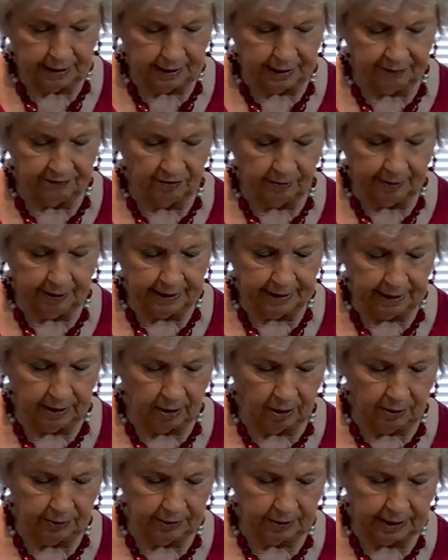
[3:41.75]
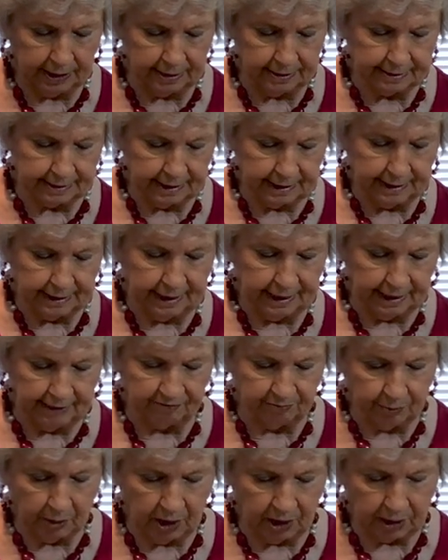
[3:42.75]
Everybody, all the kids had to
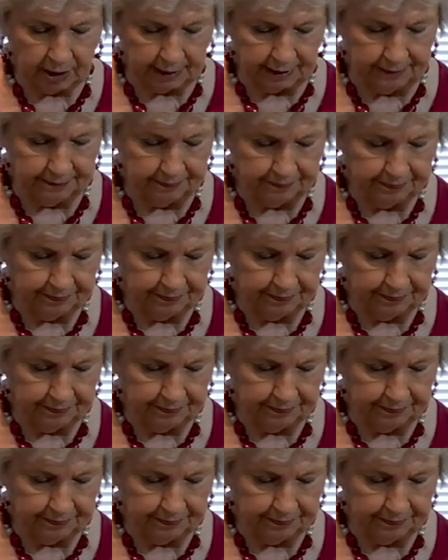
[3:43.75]
have broccoli.